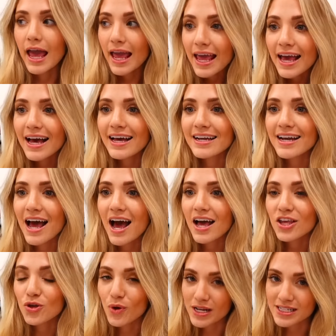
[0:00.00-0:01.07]
And
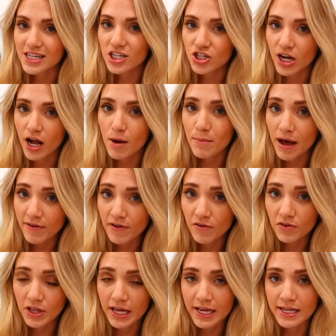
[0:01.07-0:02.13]
you guys need to check out my
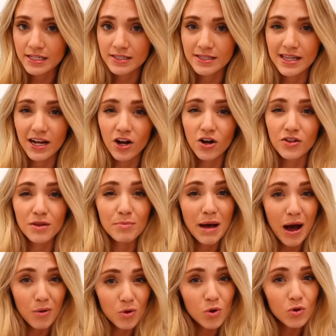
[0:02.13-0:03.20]
favorite leggings. They are the
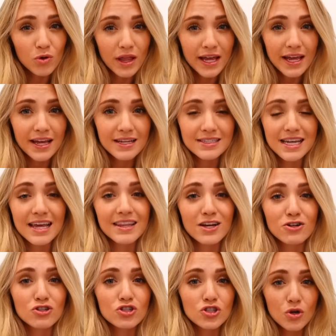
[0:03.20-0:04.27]
Powerhold leggings, and
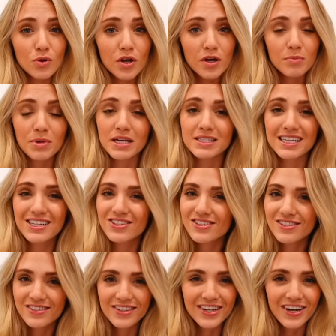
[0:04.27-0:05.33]
they're so good because they
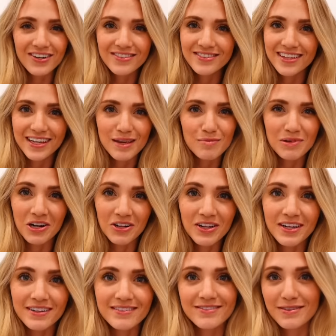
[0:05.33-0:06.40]
just, you know, they keep it all
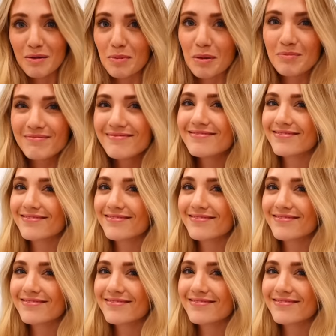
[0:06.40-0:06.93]
in, right, babe?